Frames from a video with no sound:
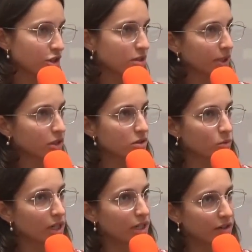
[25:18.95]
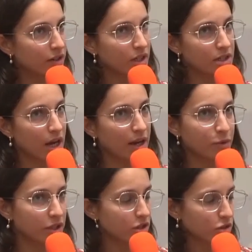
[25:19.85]
just because we live in a
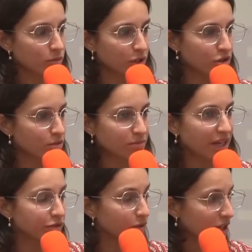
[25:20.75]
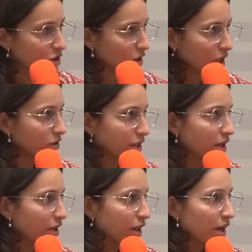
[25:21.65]
time when there's so much information out
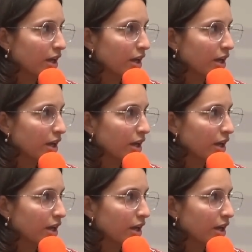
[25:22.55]
there,